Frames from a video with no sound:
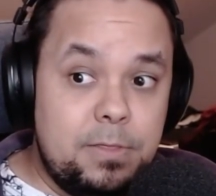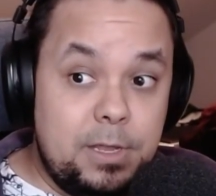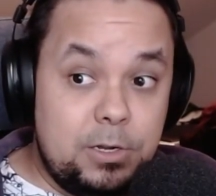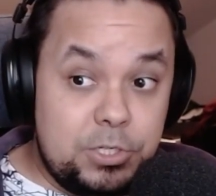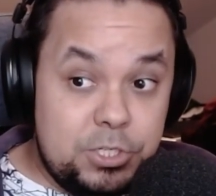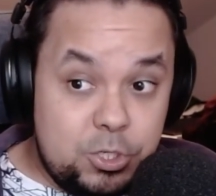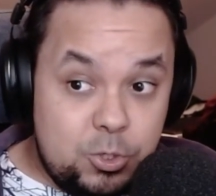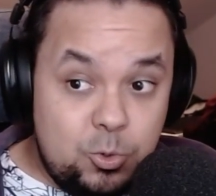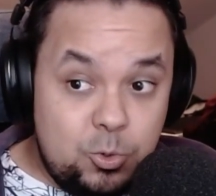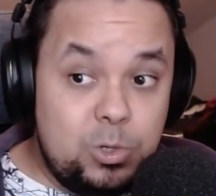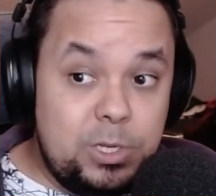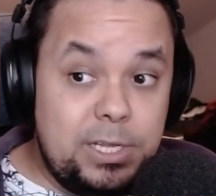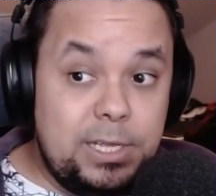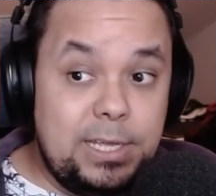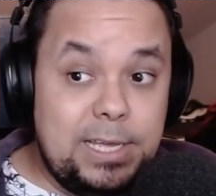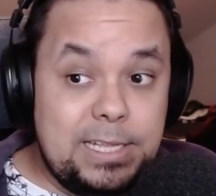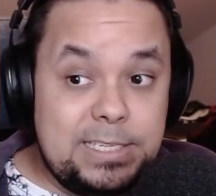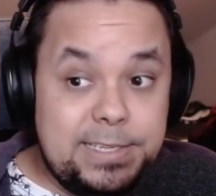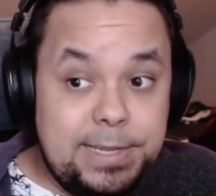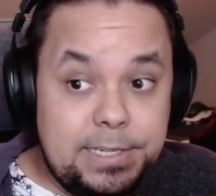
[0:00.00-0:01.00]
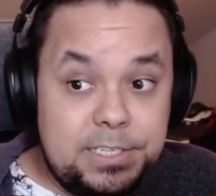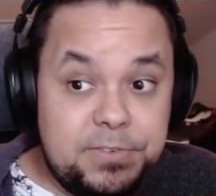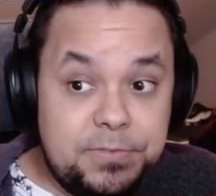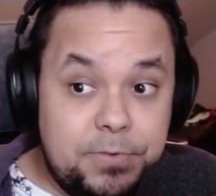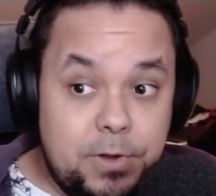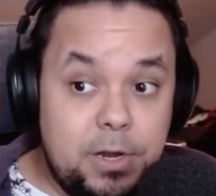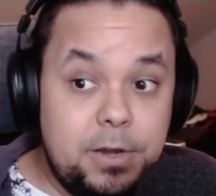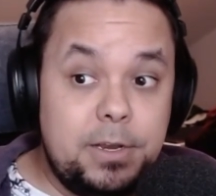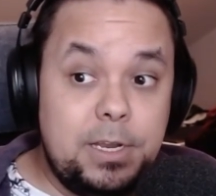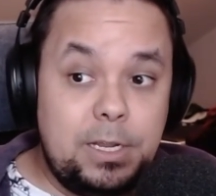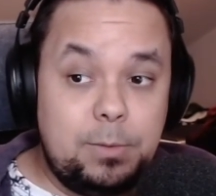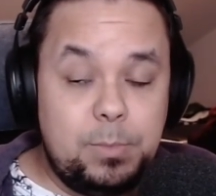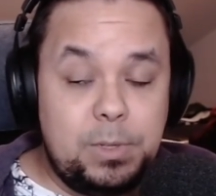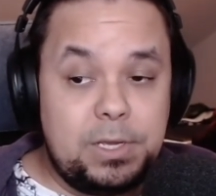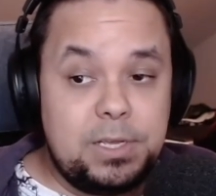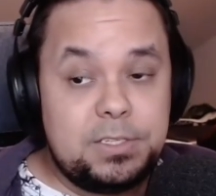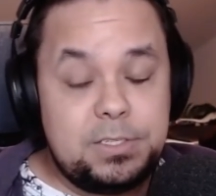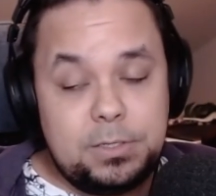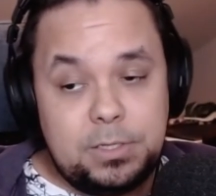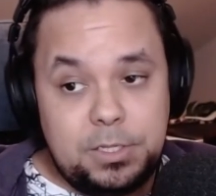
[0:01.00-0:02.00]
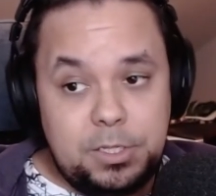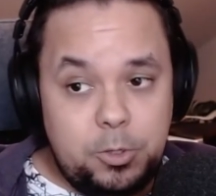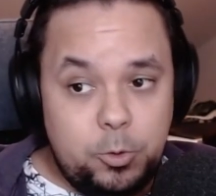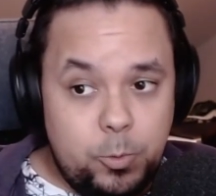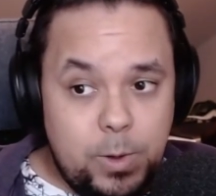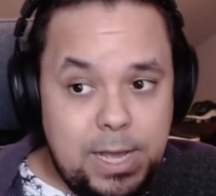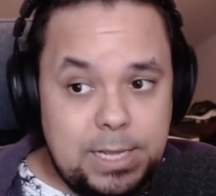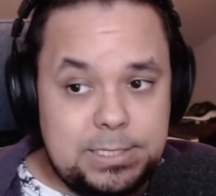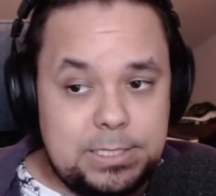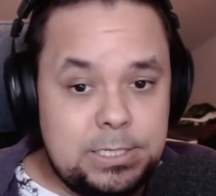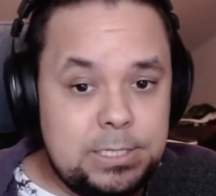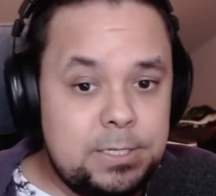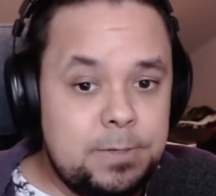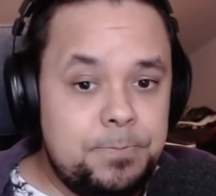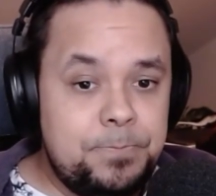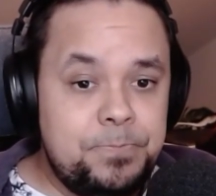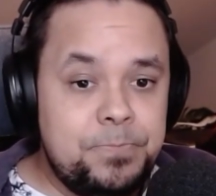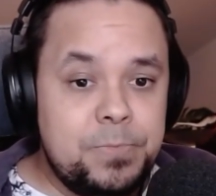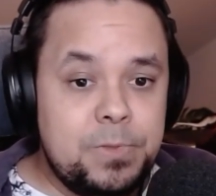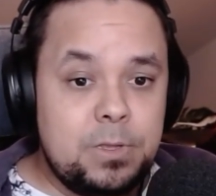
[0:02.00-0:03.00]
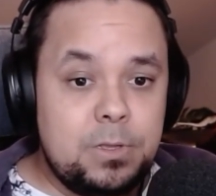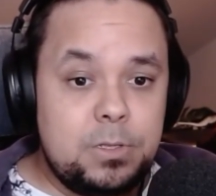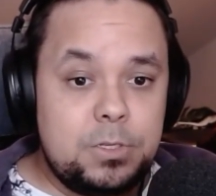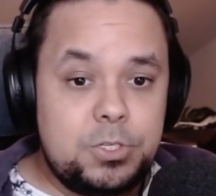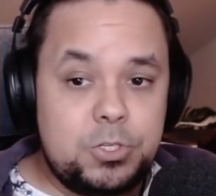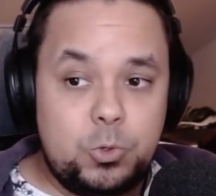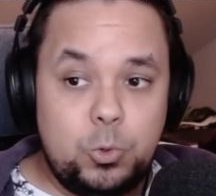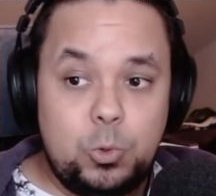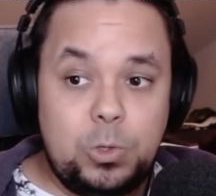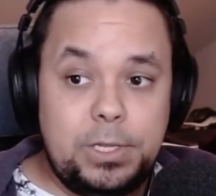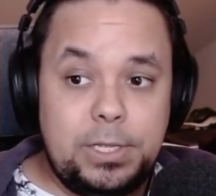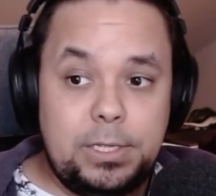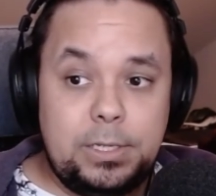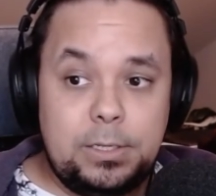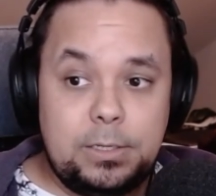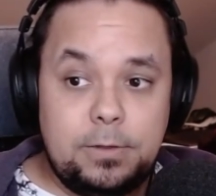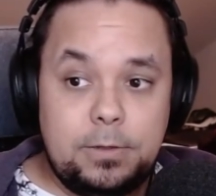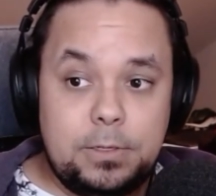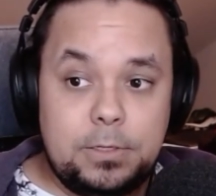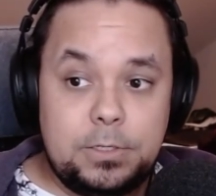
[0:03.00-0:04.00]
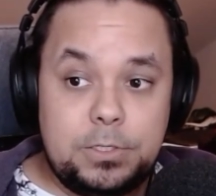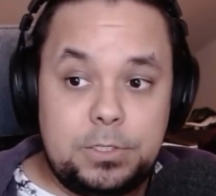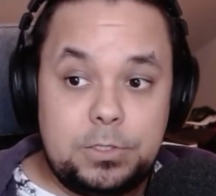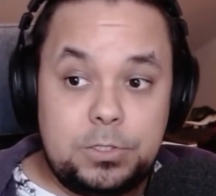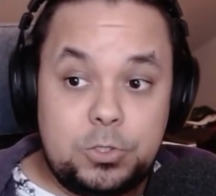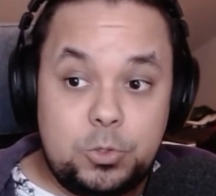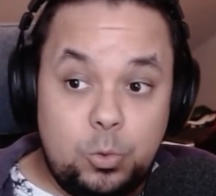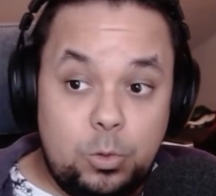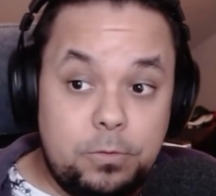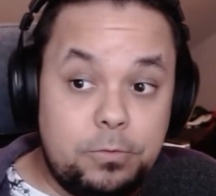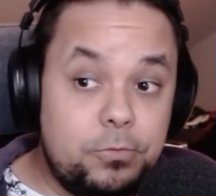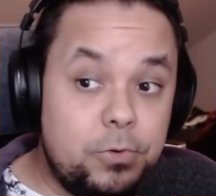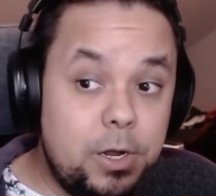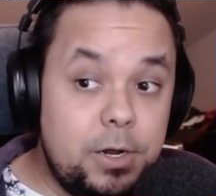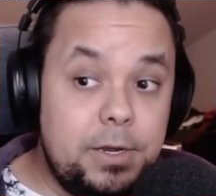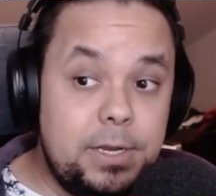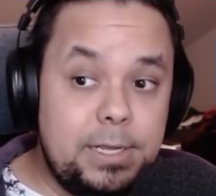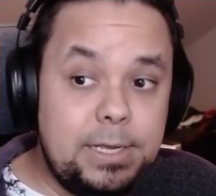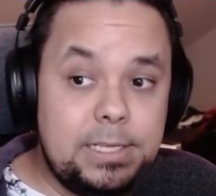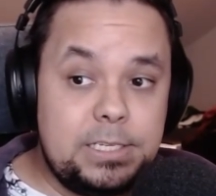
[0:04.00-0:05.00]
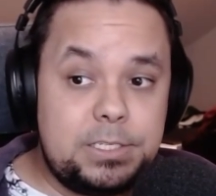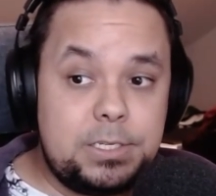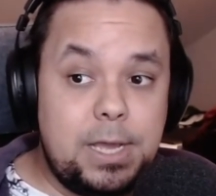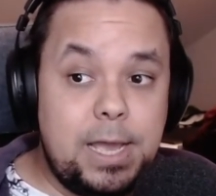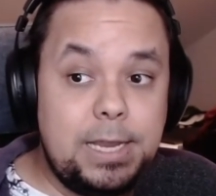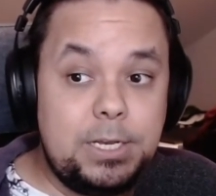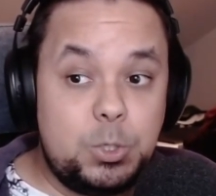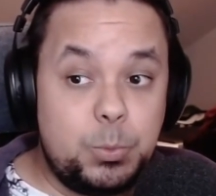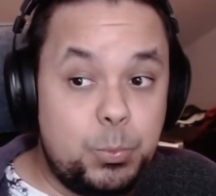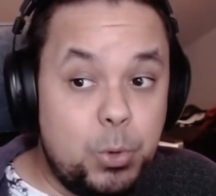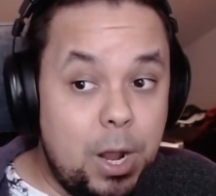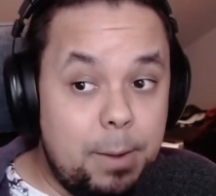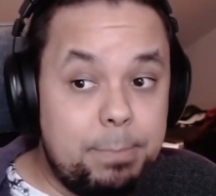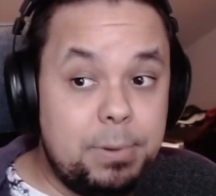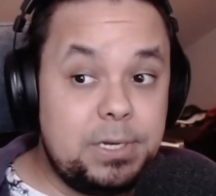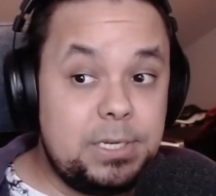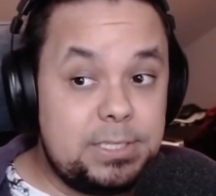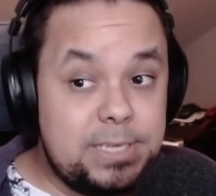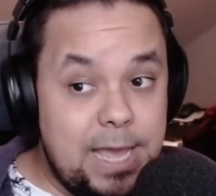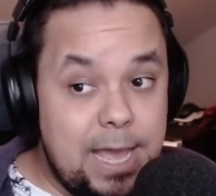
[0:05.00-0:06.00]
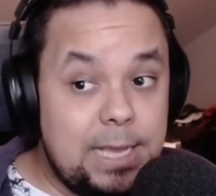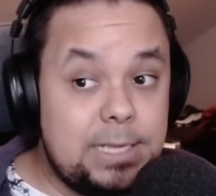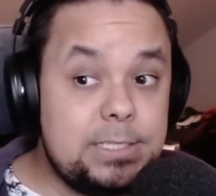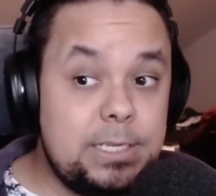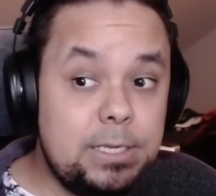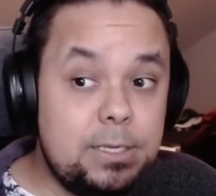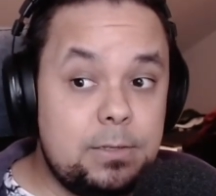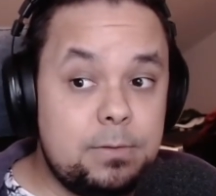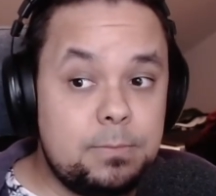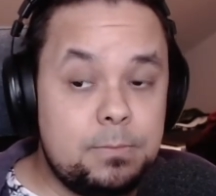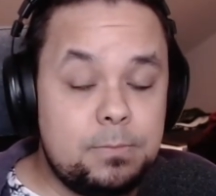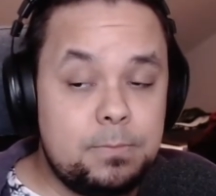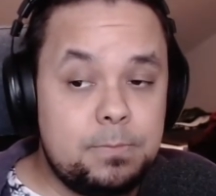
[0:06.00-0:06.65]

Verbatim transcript: their schooling gets less funding, because in the U S, schooling school funding is tied to property taxing.